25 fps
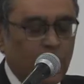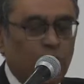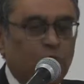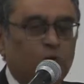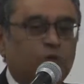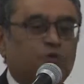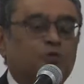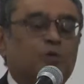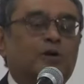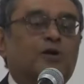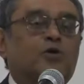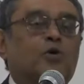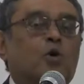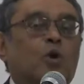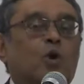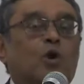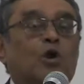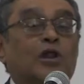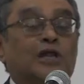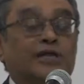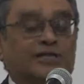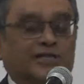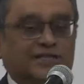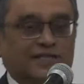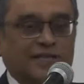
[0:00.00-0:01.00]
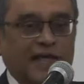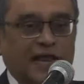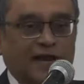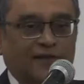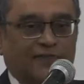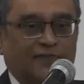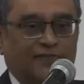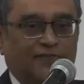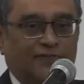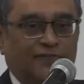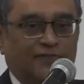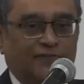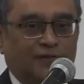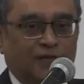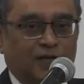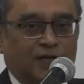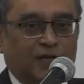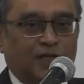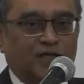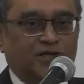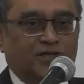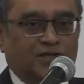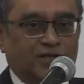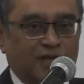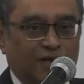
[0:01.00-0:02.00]
which will call itself the
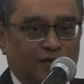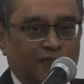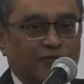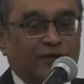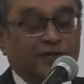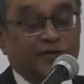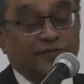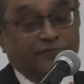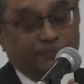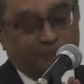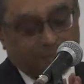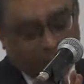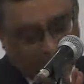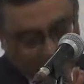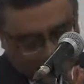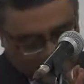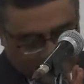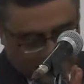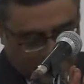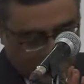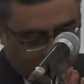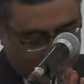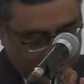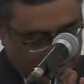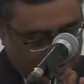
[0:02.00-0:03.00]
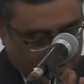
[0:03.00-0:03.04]
Conservative Party.